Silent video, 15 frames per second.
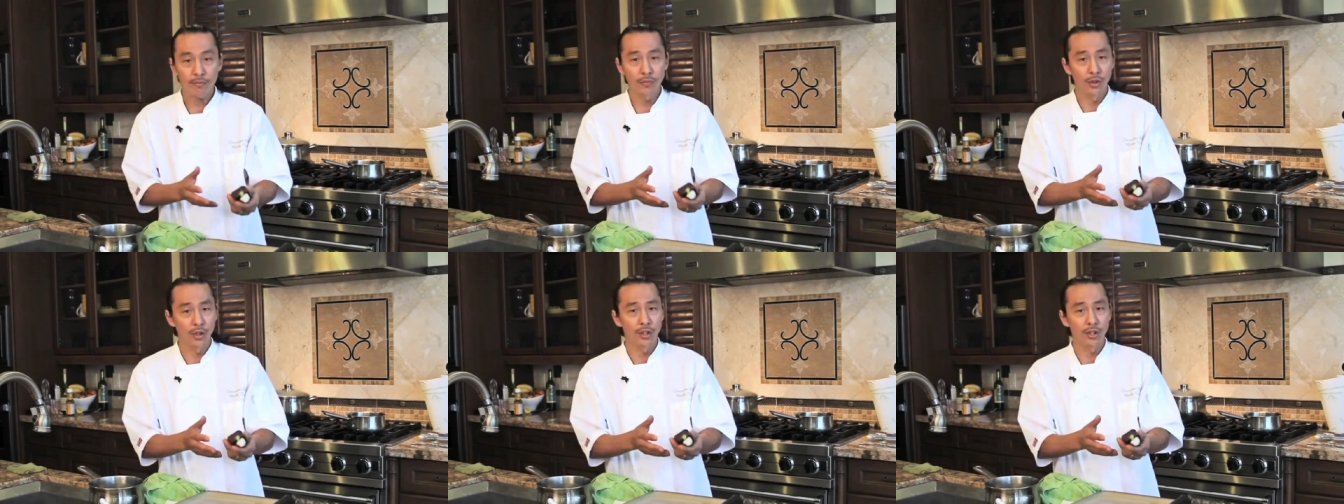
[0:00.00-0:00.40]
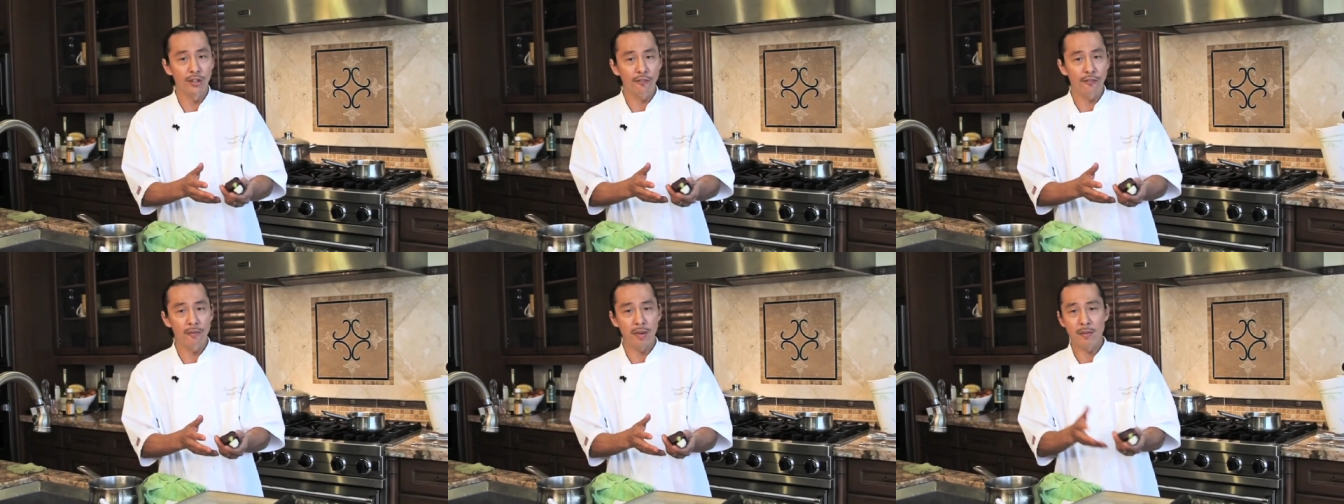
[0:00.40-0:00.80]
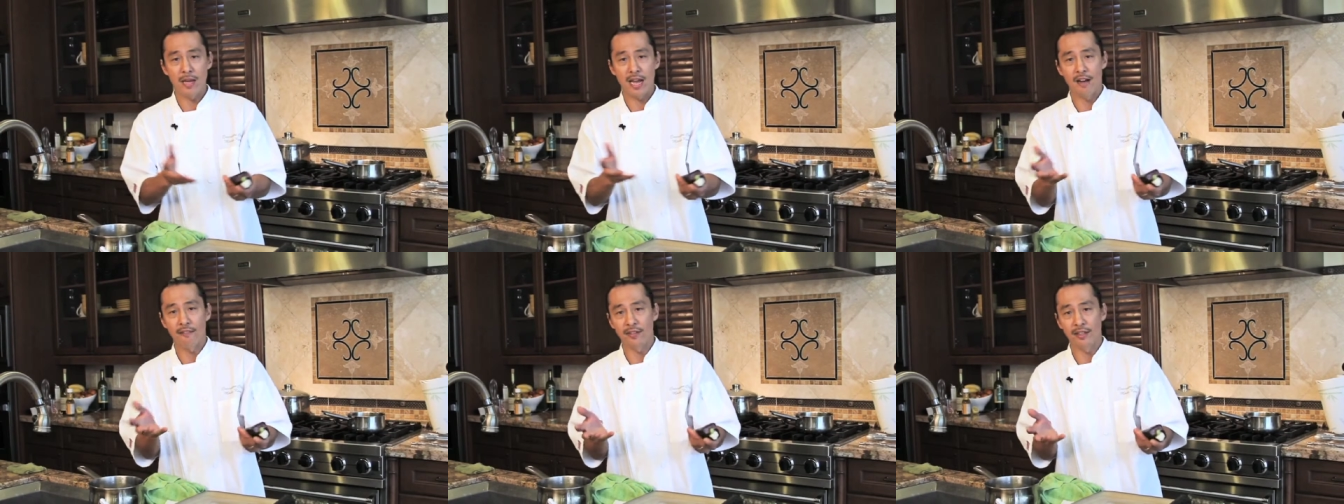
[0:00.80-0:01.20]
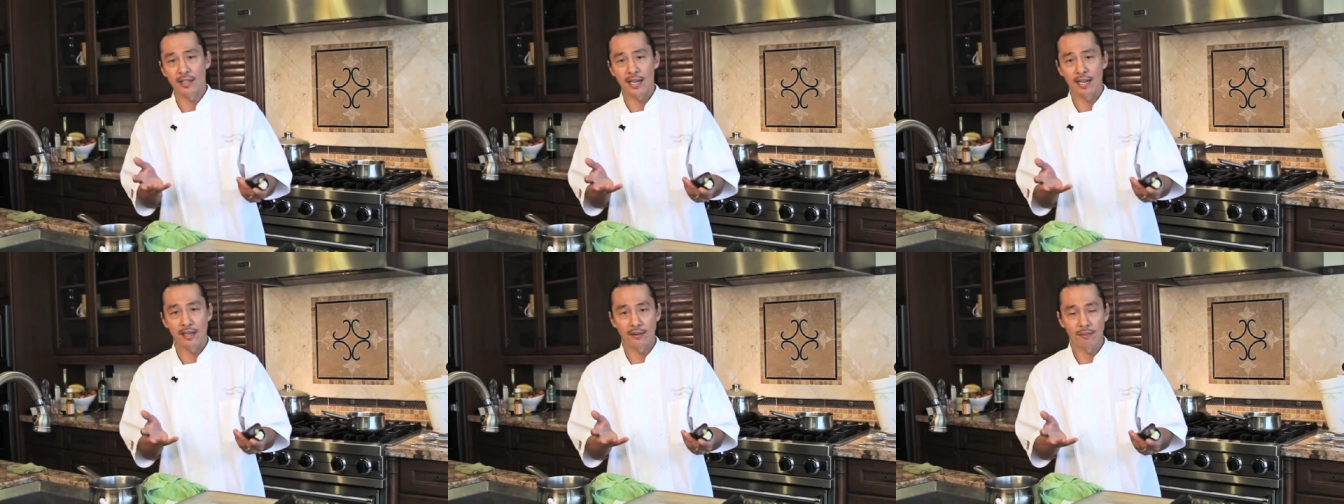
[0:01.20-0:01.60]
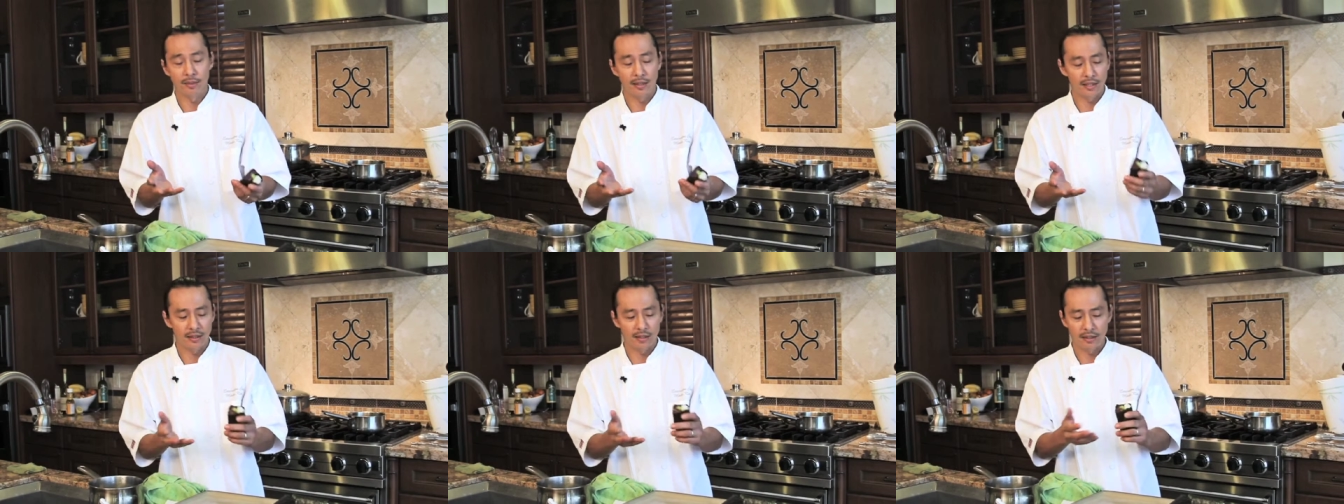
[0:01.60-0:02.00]
They're good for maybe half the day,
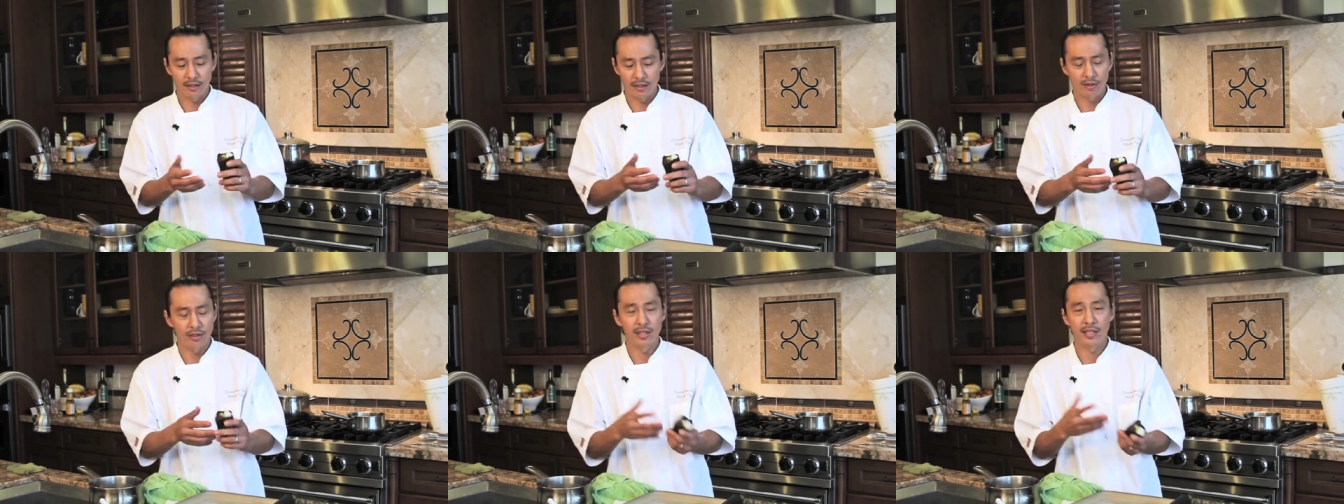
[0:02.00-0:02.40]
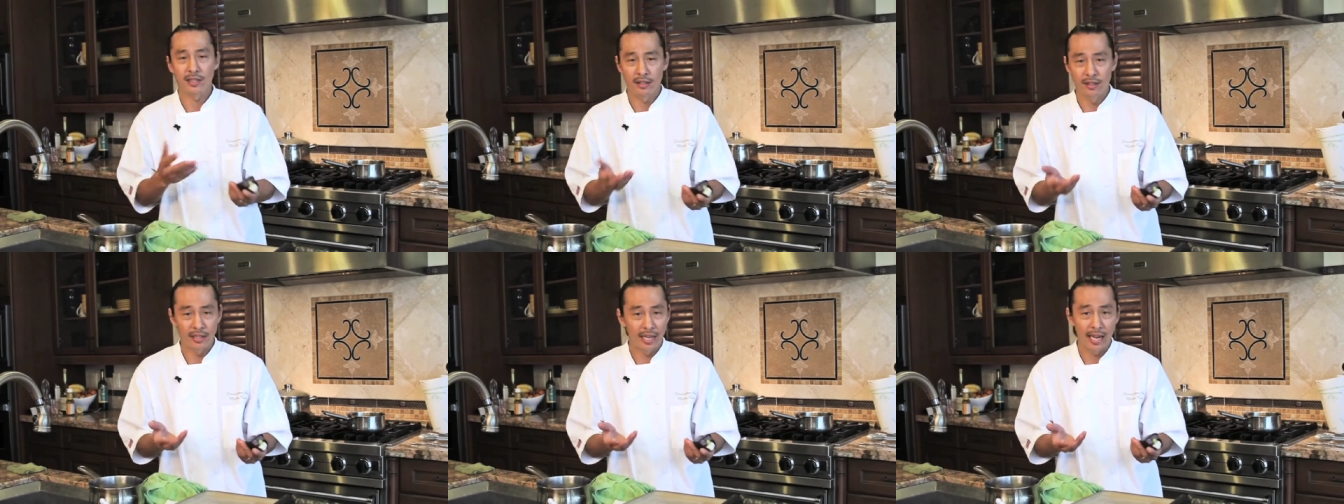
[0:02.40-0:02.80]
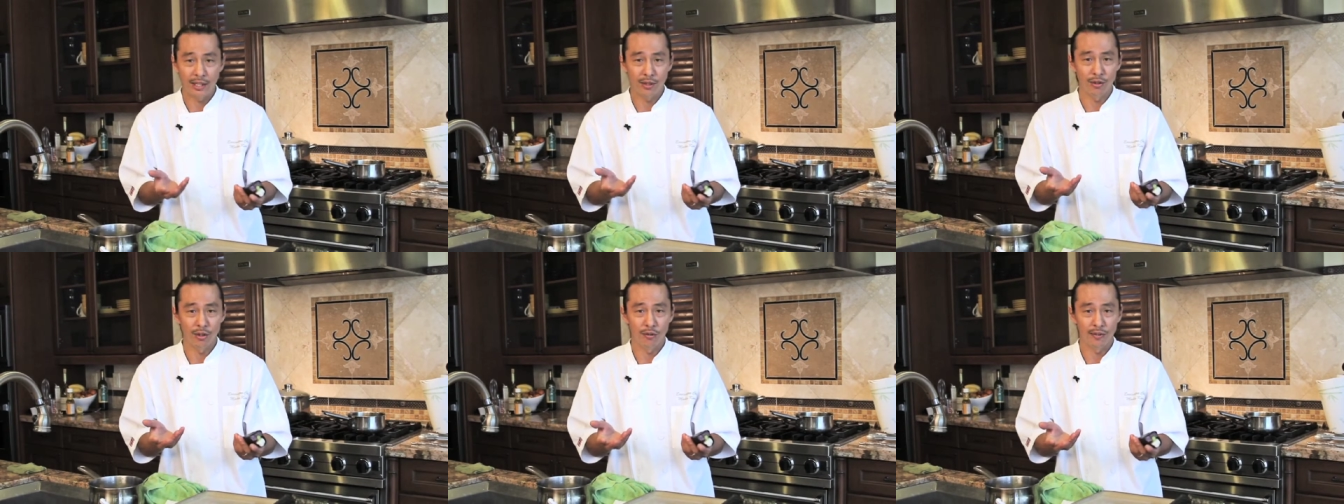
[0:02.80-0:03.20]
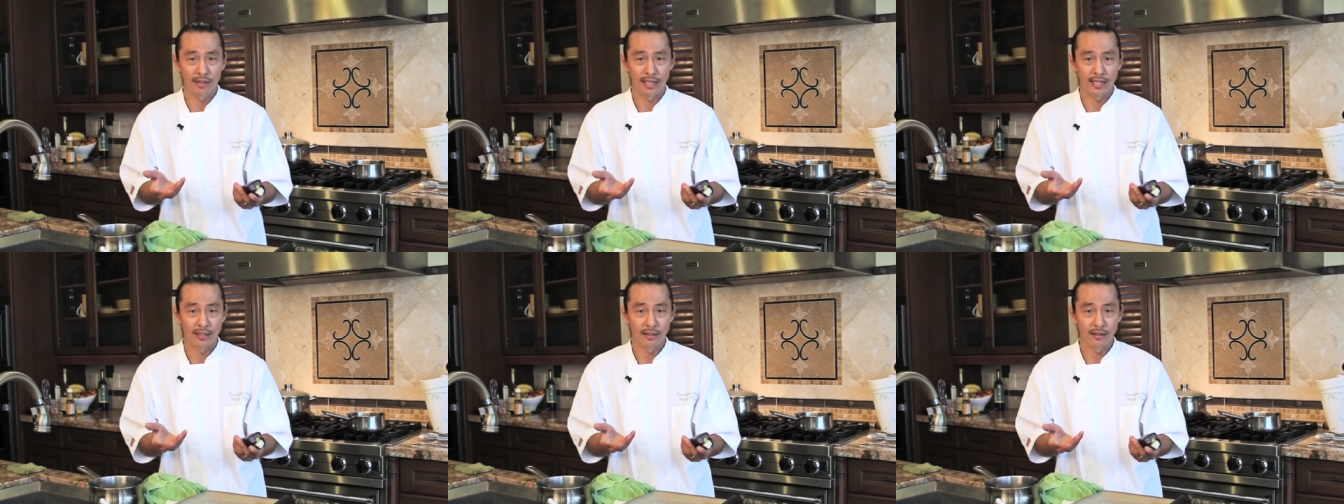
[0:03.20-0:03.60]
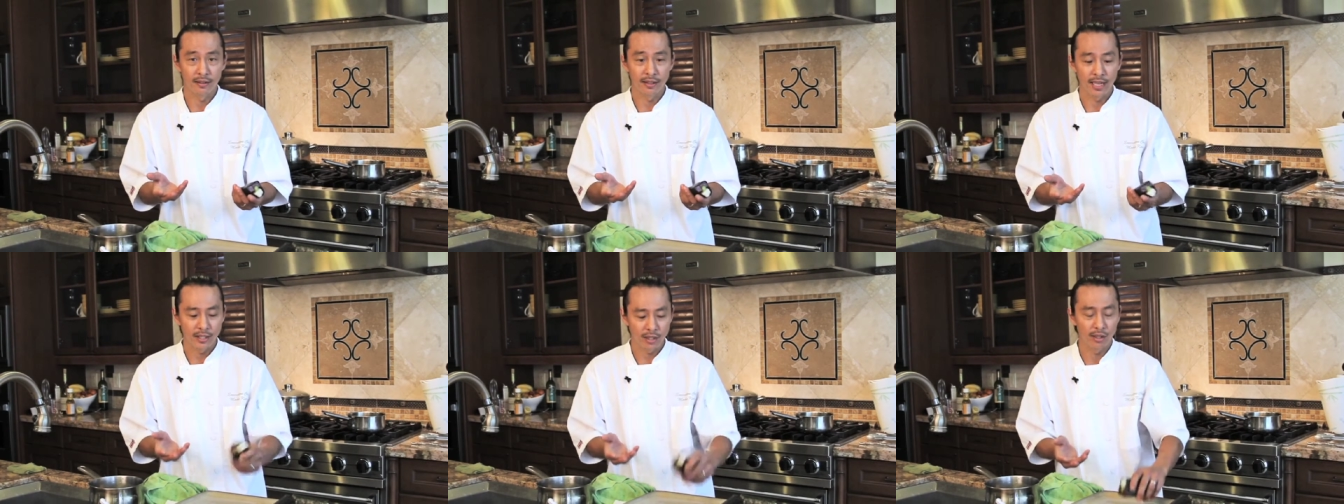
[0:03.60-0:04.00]
but you know, you, you can't do it overnight.
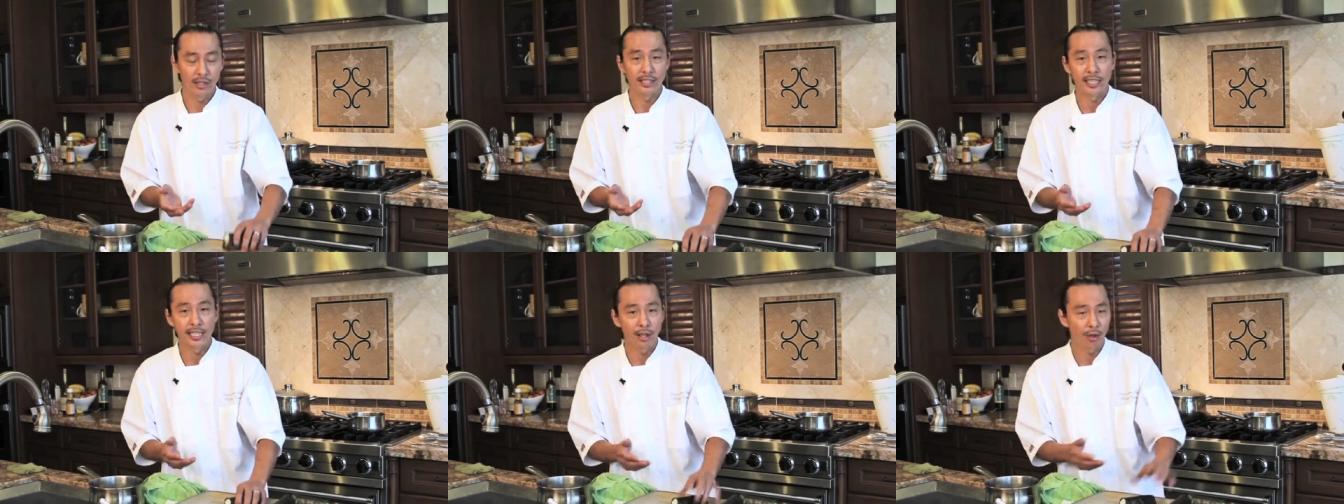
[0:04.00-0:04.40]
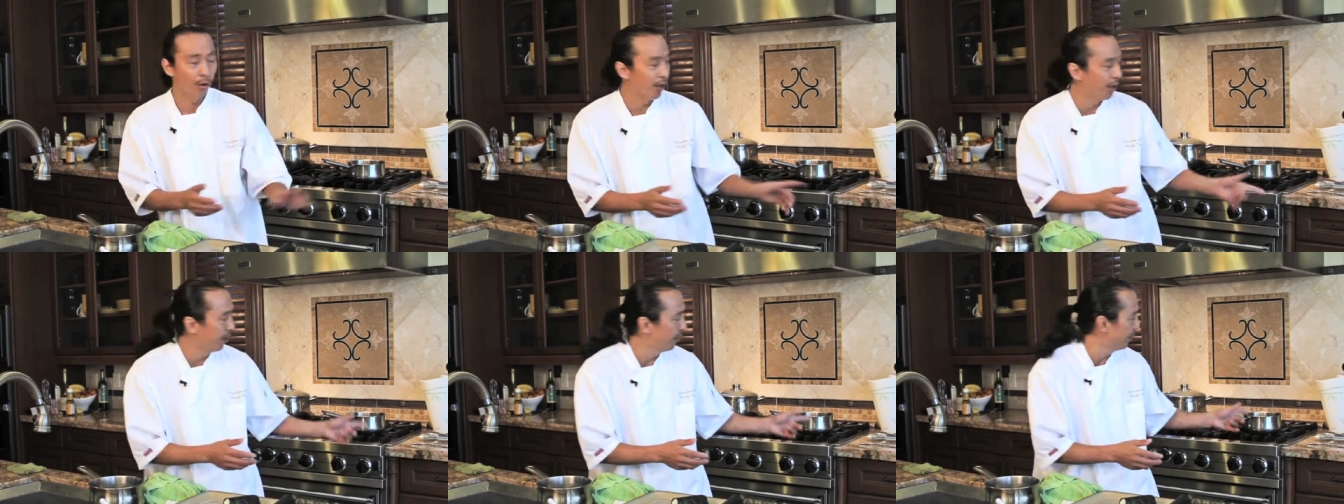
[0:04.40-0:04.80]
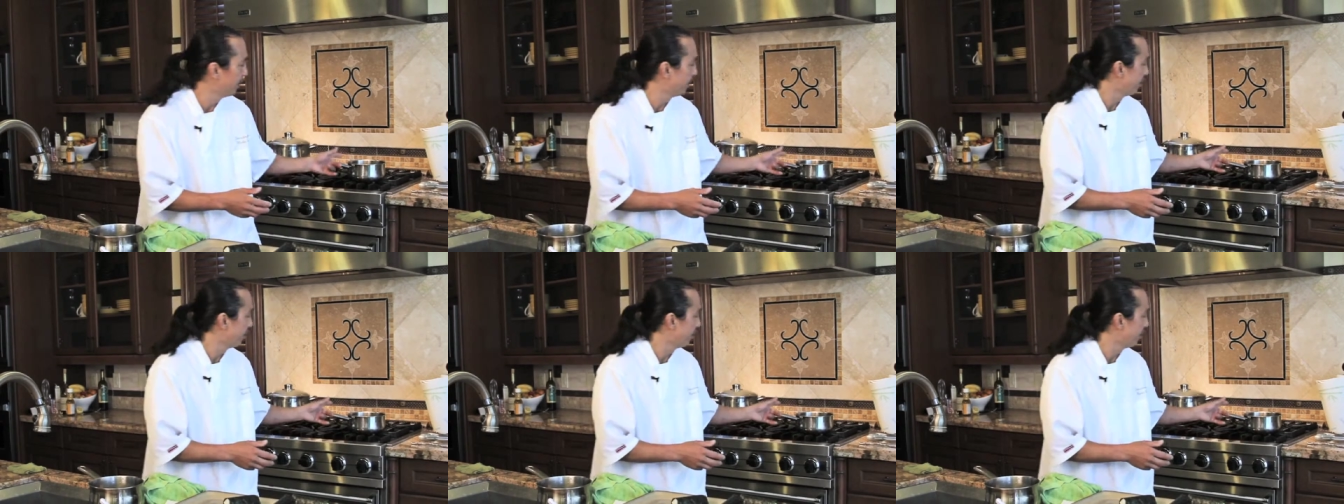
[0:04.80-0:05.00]
Okay, so let's heat our oil.